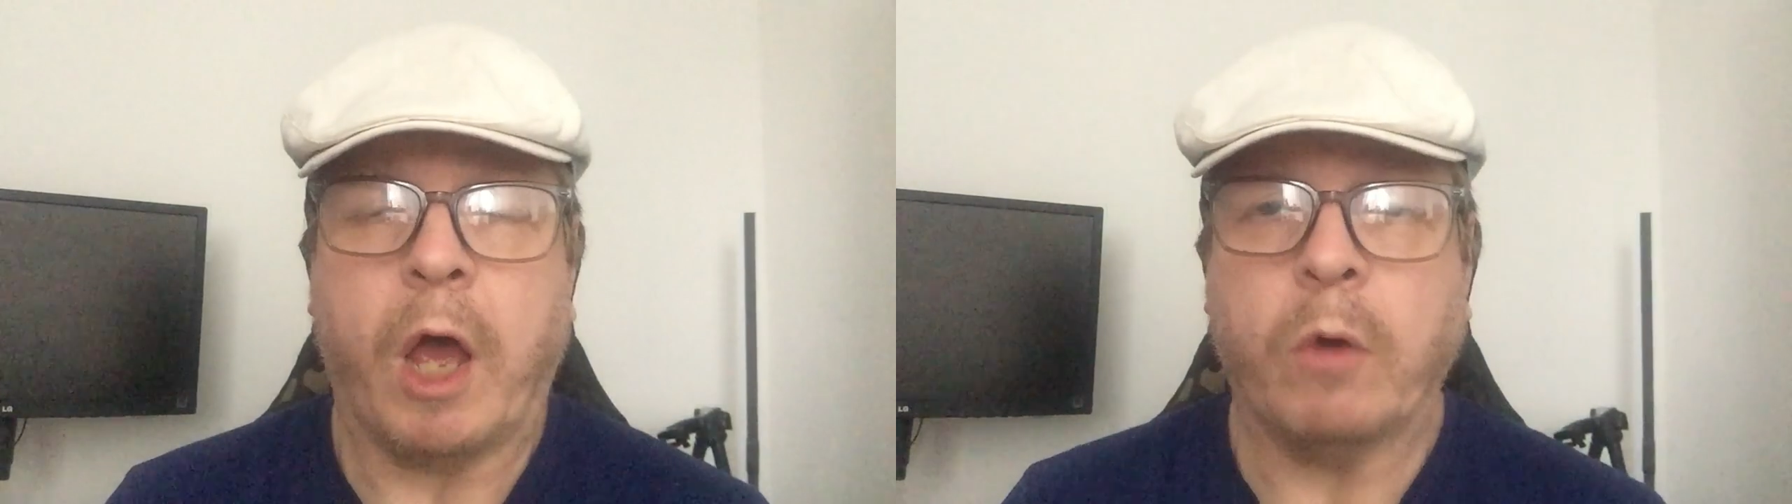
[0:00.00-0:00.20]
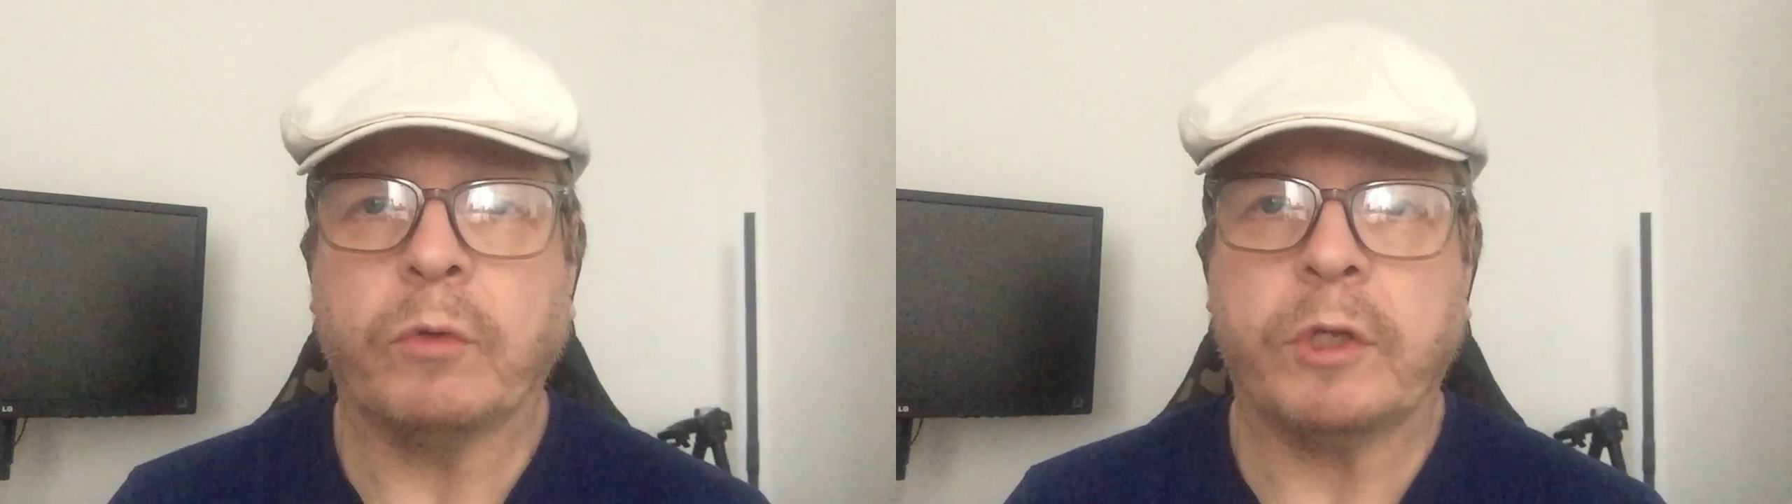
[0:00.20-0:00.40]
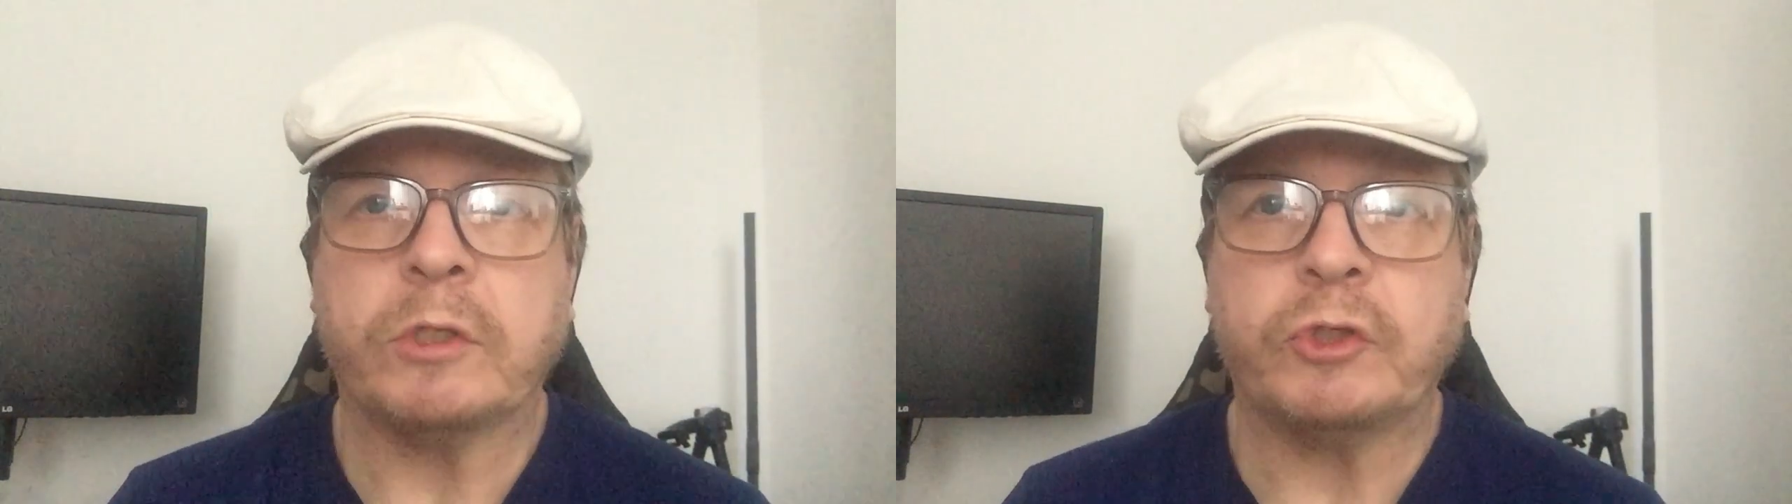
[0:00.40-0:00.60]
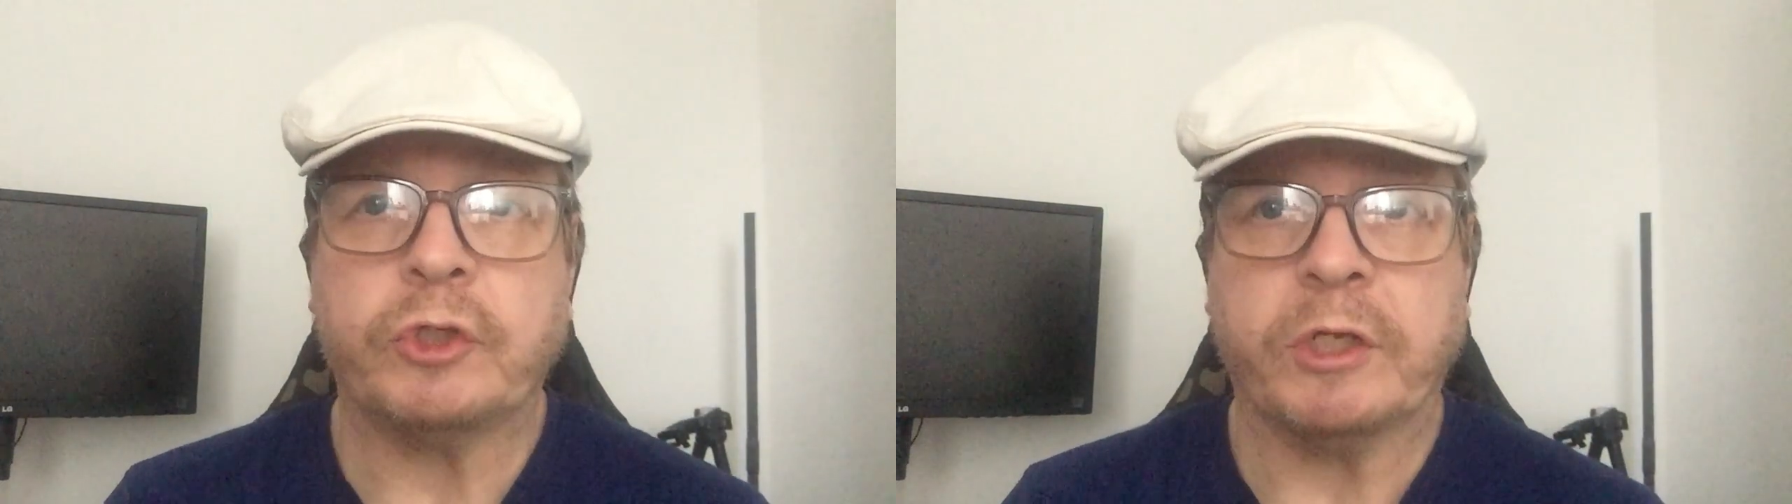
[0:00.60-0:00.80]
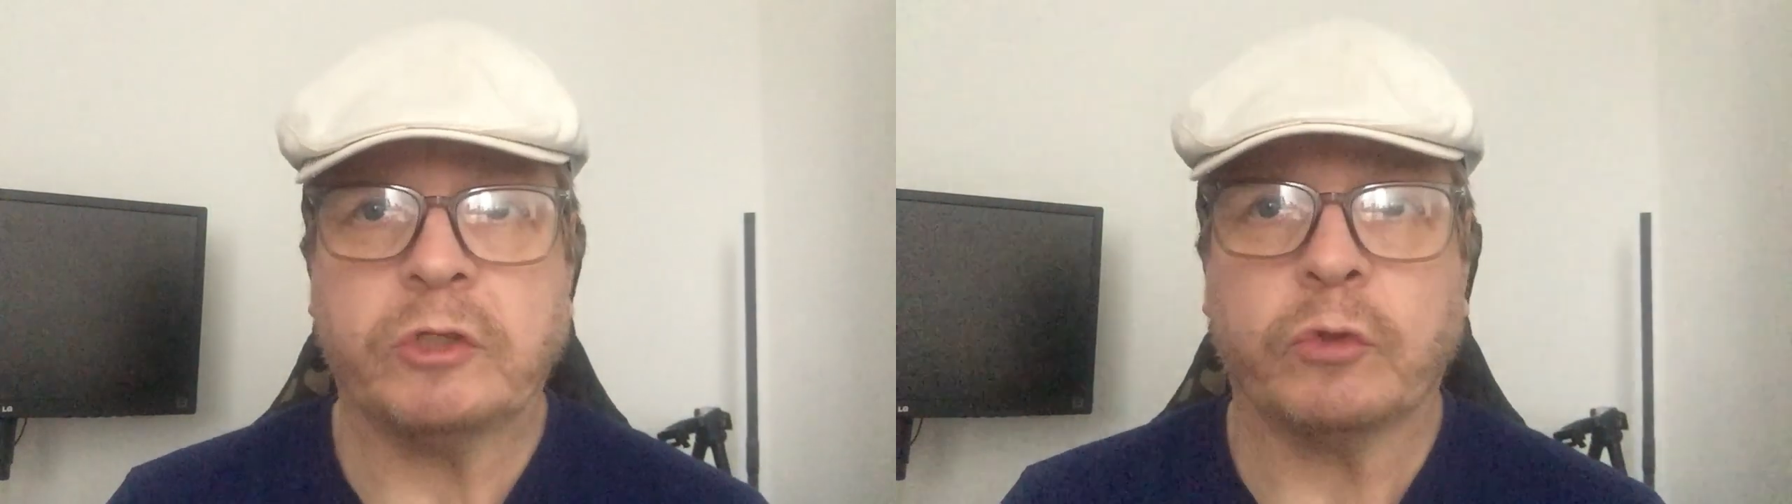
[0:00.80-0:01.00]
how to
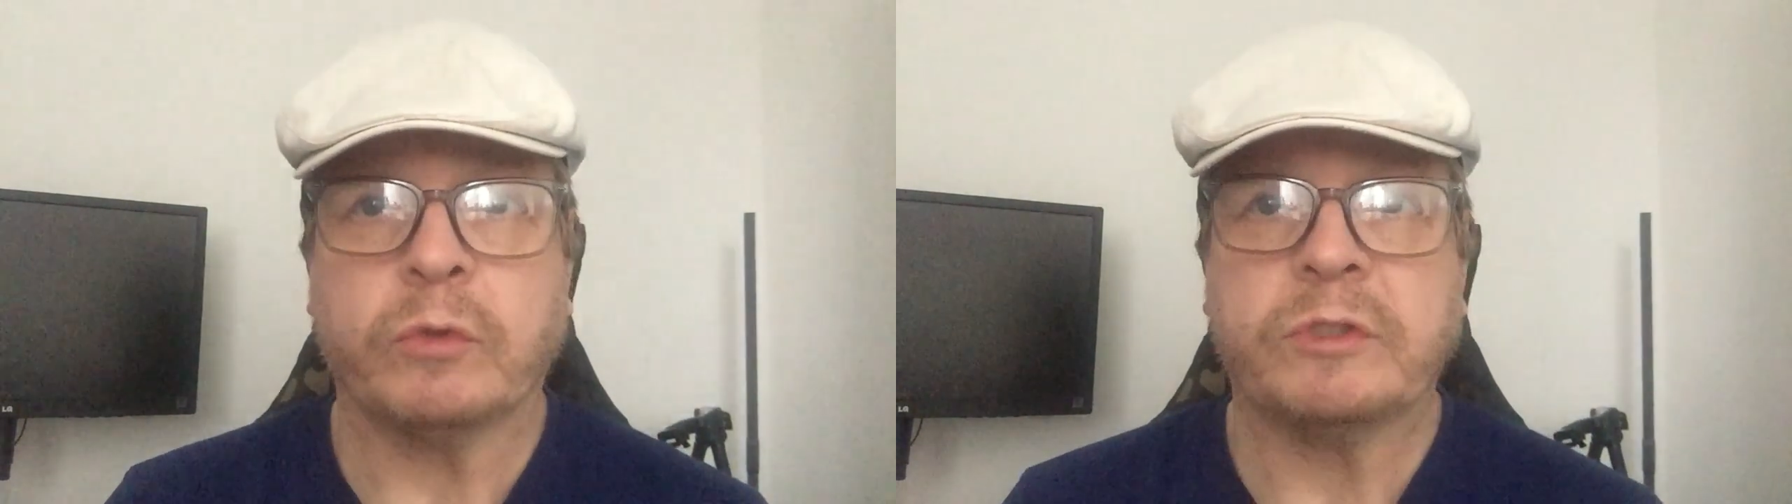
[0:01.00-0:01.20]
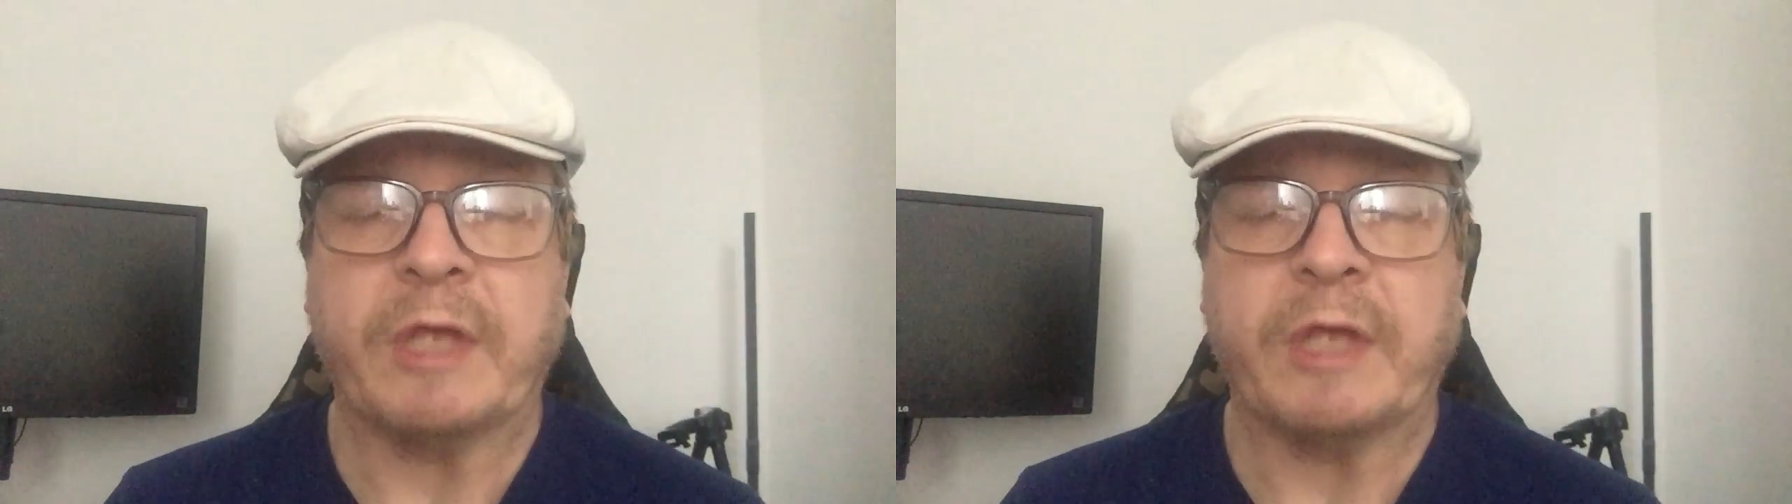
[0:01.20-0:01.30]
change your